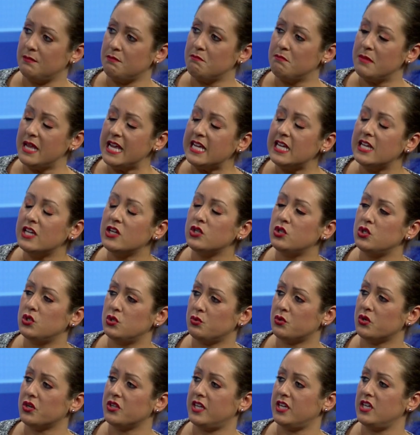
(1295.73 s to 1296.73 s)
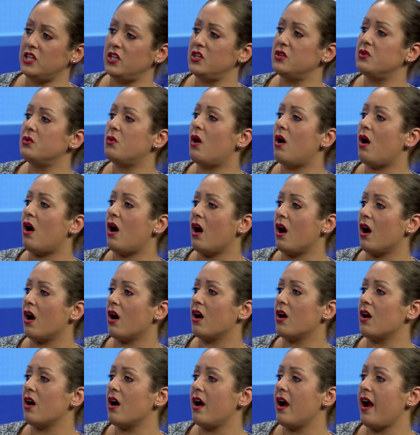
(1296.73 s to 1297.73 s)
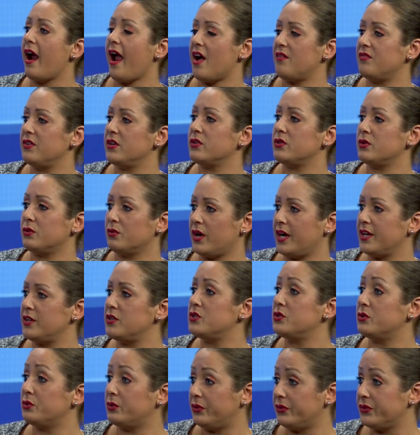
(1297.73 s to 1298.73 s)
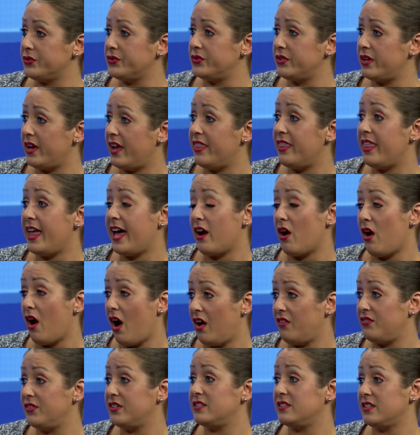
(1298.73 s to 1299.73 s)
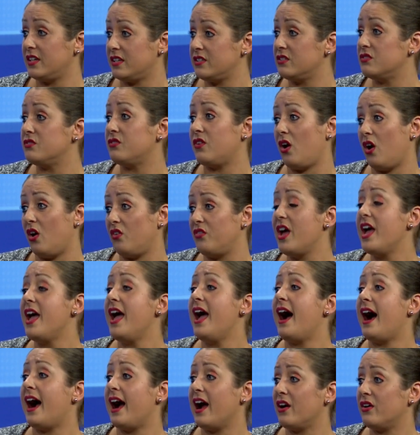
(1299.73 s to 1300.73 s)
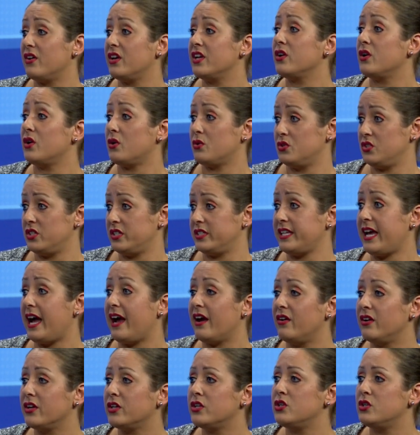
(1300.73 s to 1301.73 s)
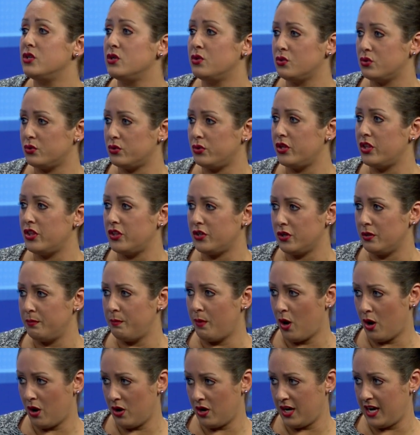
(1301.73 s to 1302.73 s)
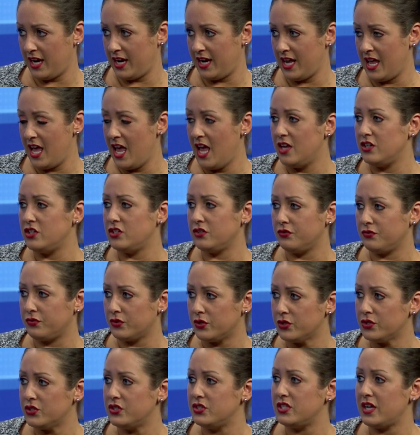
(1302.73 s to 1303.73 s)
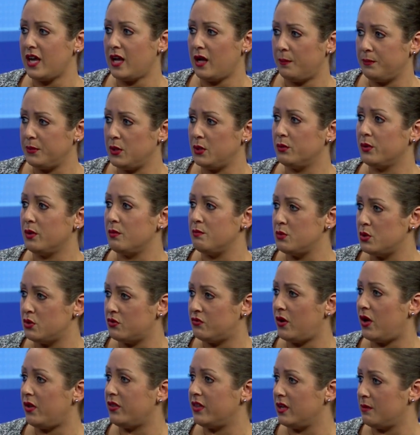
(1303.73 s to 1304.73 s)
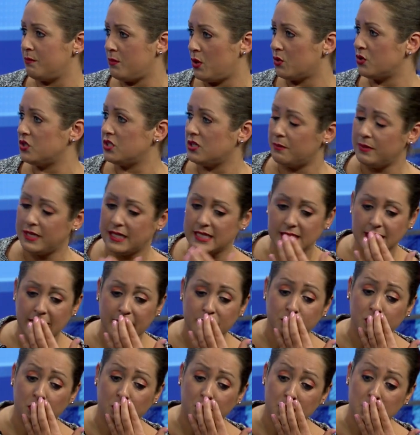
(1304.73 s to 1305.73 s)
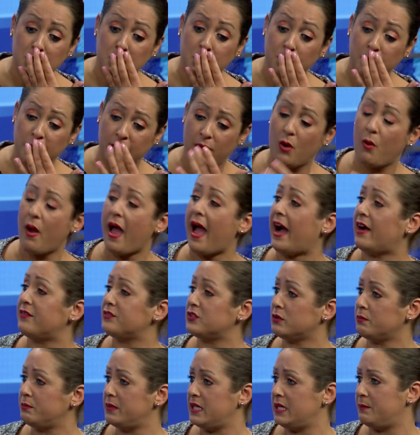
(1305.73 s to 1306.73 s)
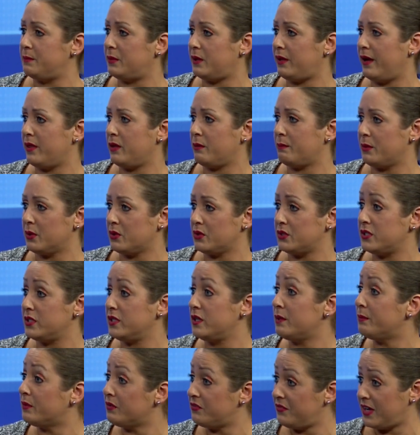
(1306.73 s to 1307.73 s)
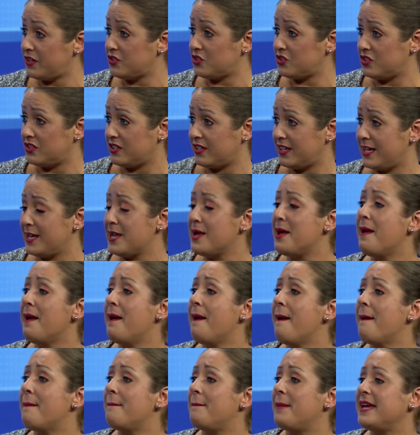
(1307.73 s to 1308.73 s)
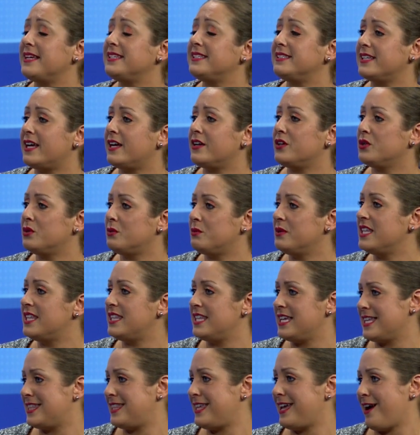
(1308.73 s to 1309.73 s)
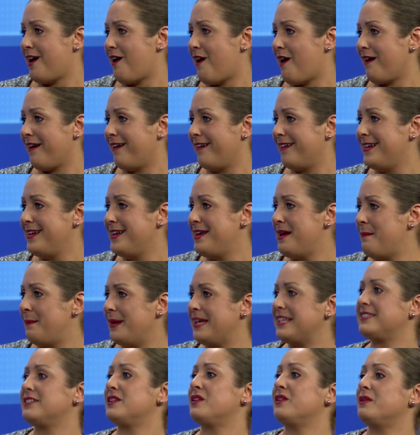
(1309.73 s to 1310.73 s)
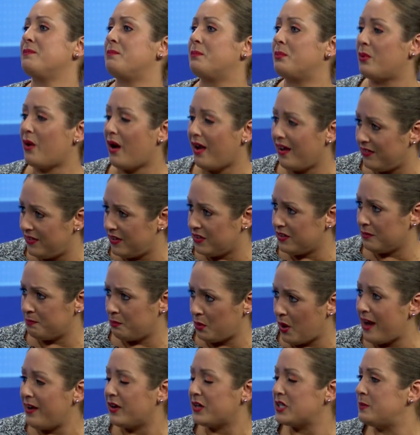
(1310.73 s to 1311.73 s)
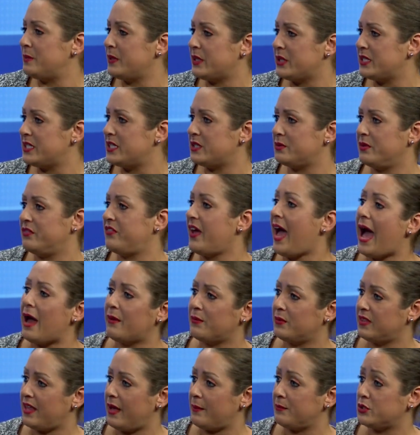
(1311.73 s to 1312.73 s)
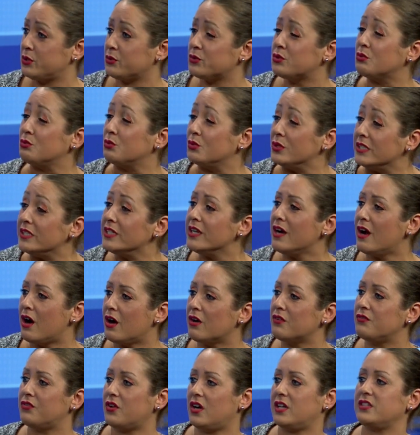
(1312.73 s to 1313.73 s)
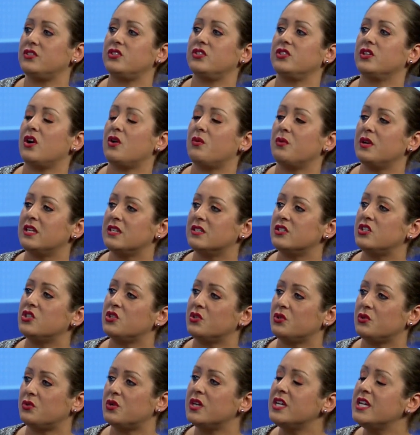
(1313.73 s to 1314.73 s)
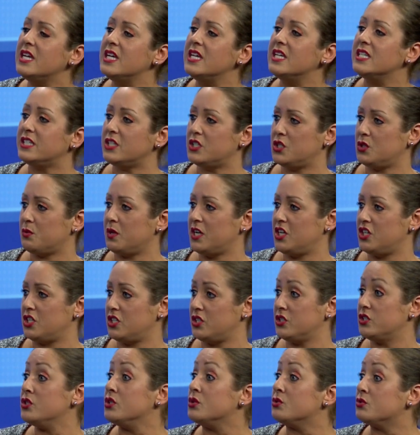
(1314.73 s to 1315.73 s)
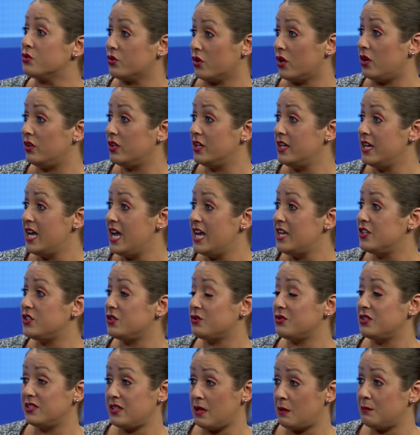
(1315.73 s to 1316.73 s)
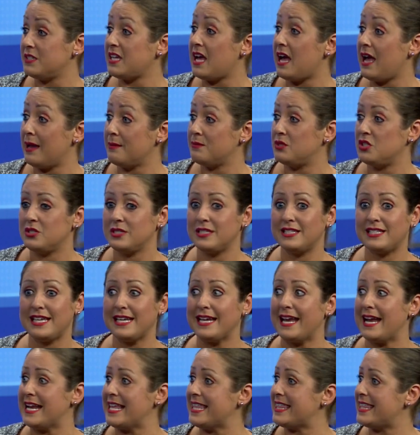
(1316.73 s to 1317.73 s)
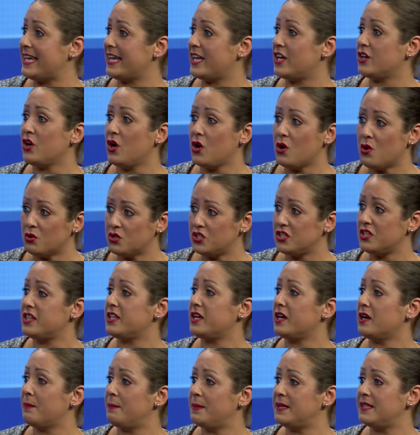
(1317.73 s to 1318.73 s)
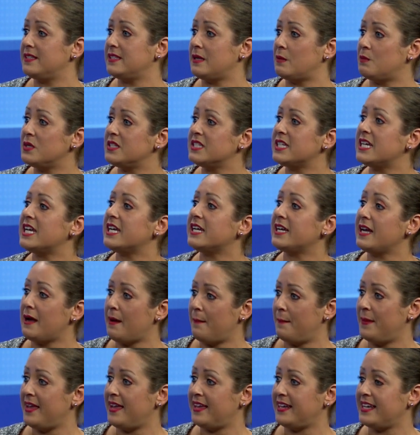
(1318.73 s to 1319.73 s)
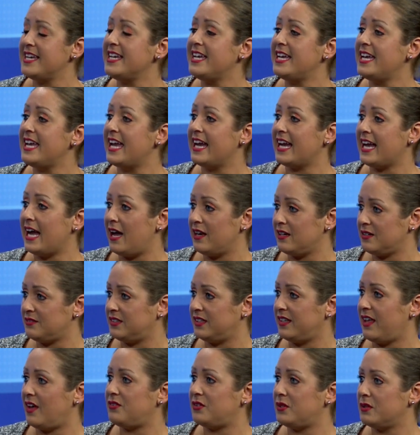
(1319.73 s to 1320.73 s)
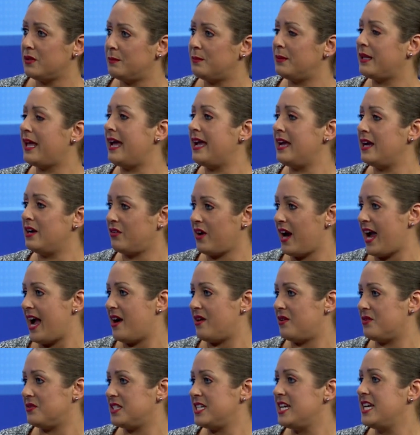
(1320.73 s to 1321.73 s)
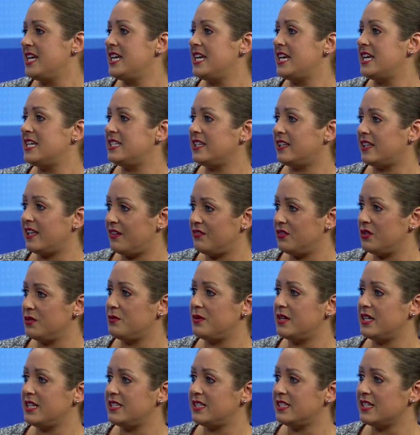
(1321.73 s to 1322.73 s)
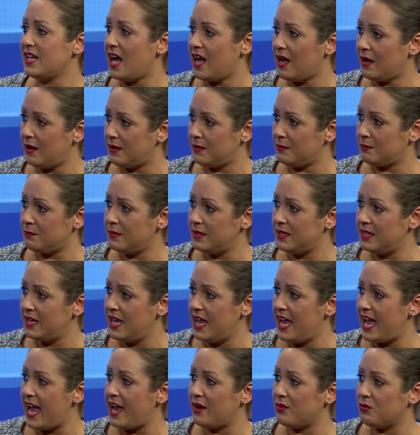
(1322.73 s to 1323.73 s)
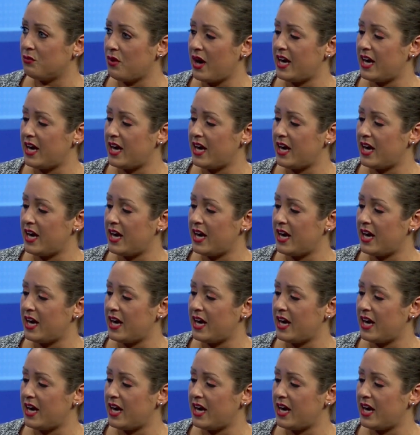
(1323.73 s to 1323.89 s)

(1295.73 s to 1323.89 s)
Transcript: making sure that you are having the right tools. And that often does involve hiring coaches, hiring a neutral third party to first help you remove all the emotion because that's what we do. We go after people either personally or professionally based on who we think they are based on the prior, prior experiences we've had with them. So it's really hard for us to go into situations neutral. So sometimes, just like anything, a coach, a therapist, someone's got to come in and kind of level the playing ground until everyone is calm and